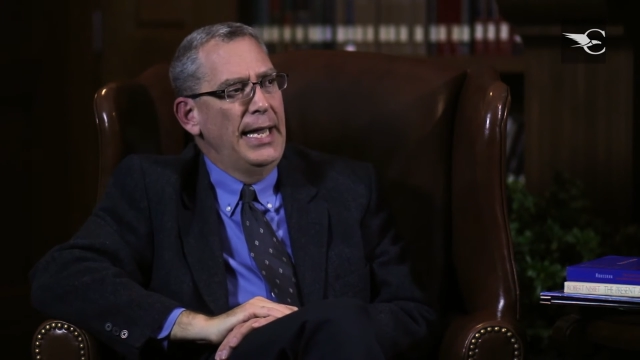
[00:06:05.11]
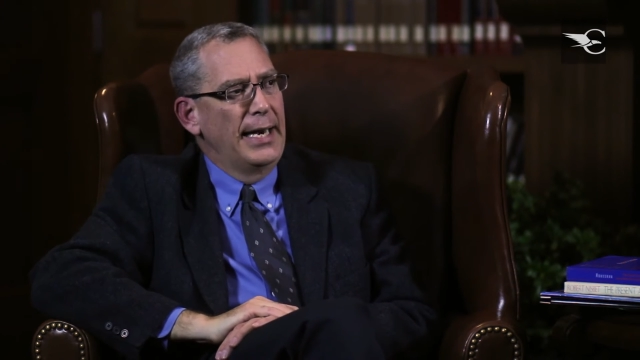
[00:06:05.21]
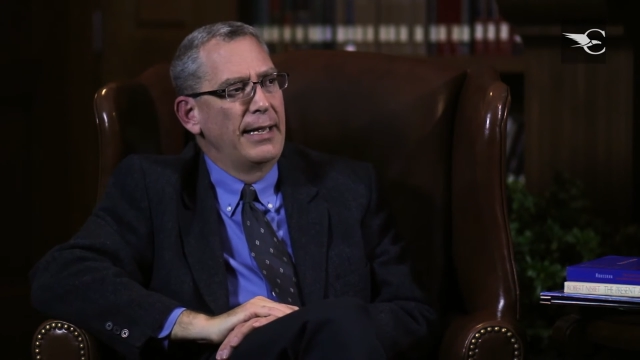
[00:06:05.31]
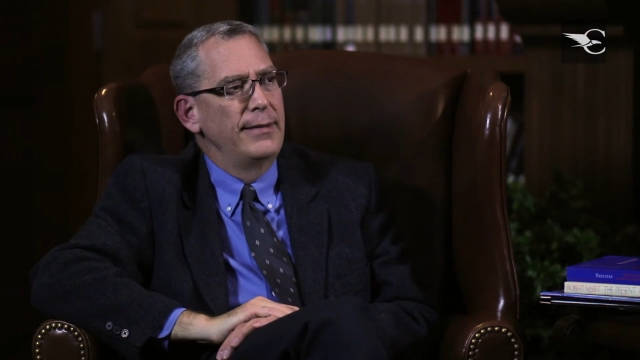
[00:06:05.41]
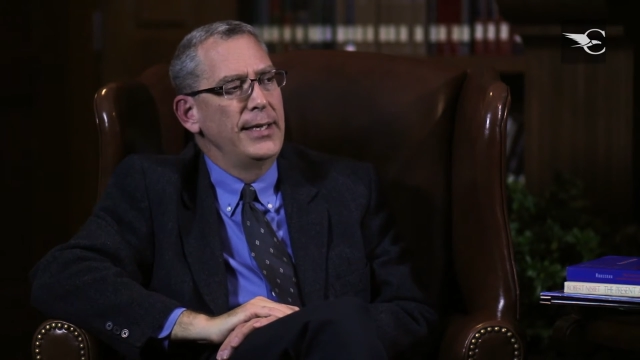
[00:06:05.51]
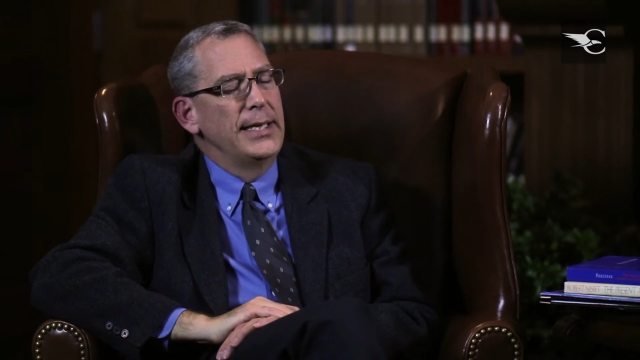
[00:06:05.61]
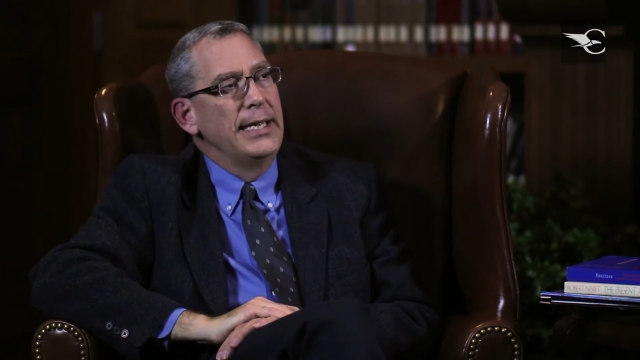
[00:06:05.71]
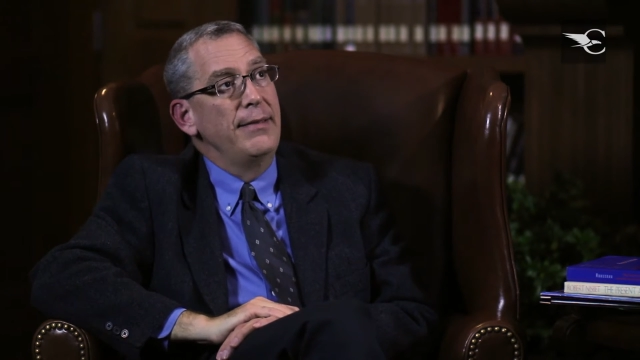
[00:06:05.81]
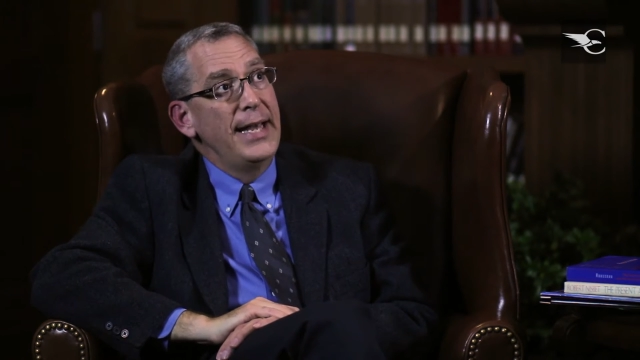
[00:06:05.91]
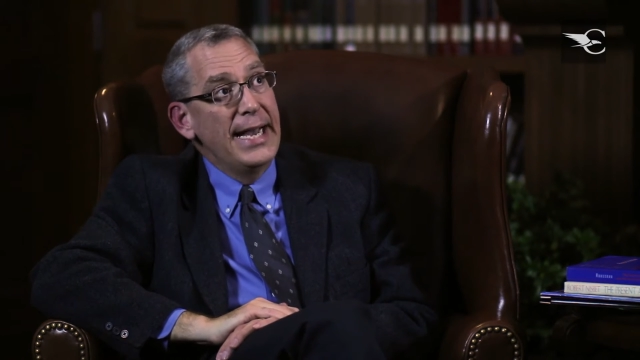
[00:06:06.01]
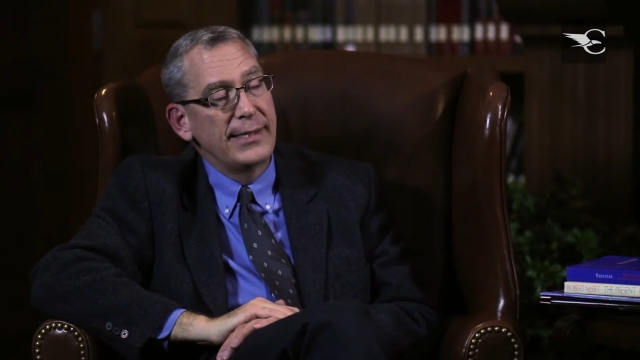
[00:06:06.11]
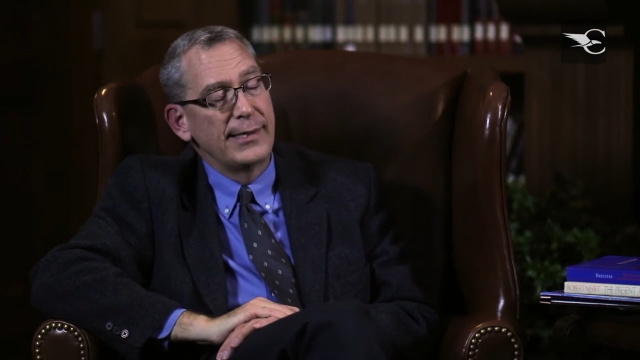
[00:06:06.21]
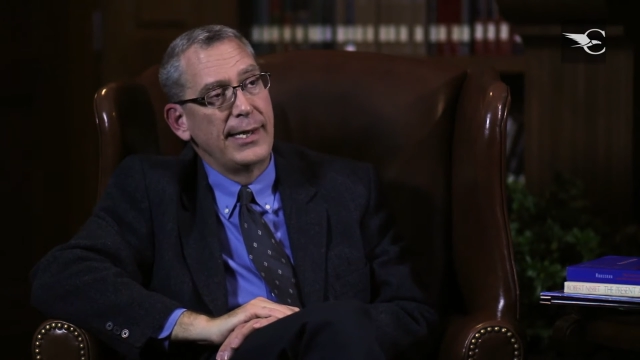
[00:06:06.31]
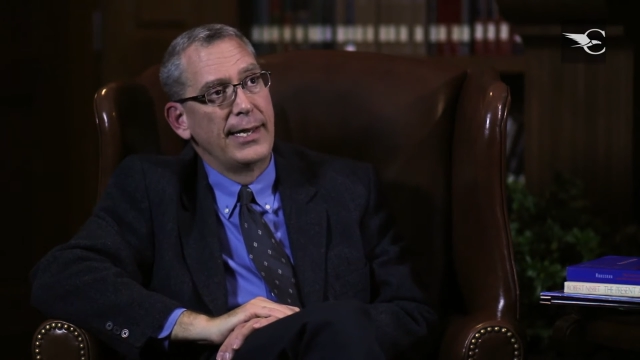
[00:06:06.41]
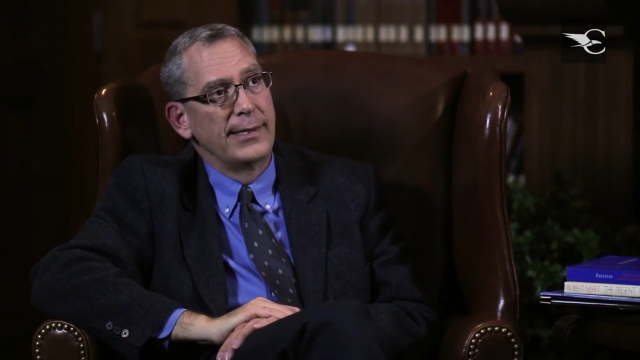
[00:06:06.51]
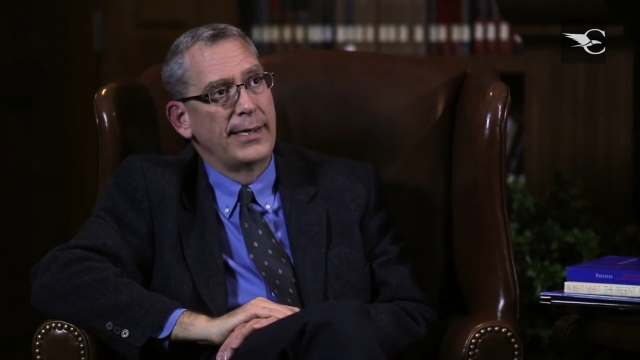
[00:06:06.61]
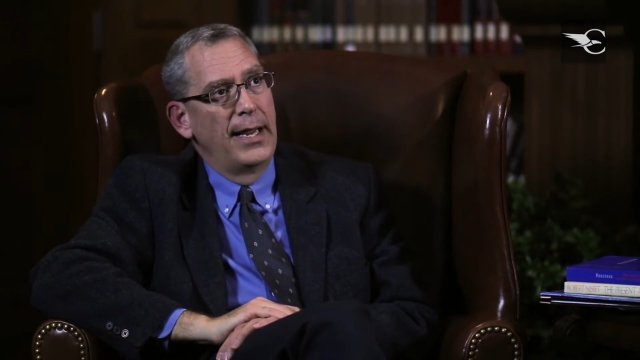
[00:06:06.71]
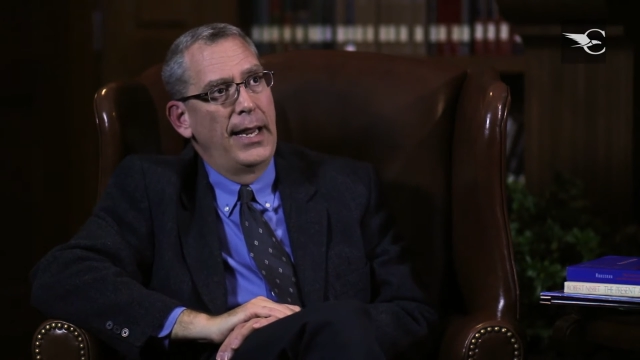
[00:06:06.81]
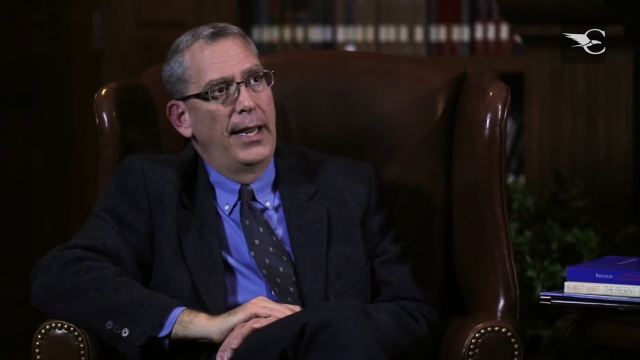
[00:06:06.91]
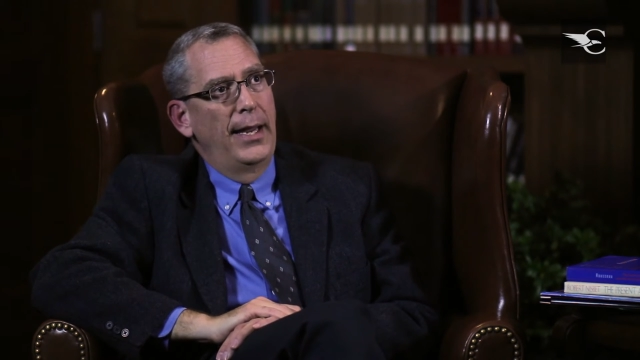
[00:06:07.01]
And I think in that sense,
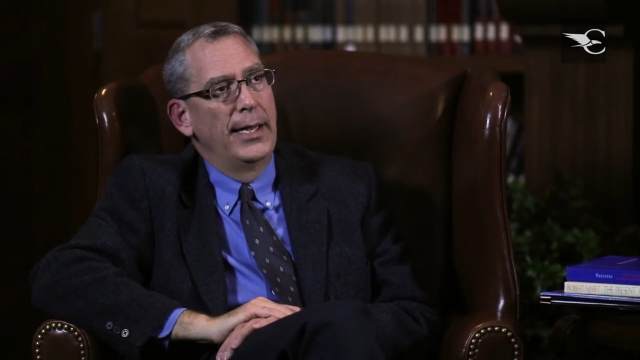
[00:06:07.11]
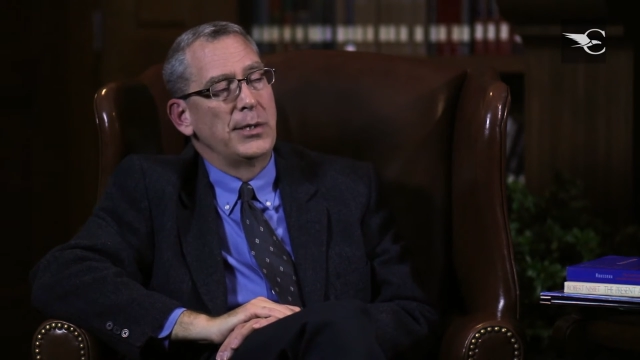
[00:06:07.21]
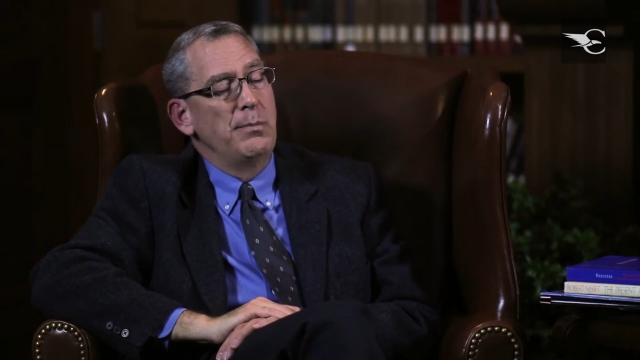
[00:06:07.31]
as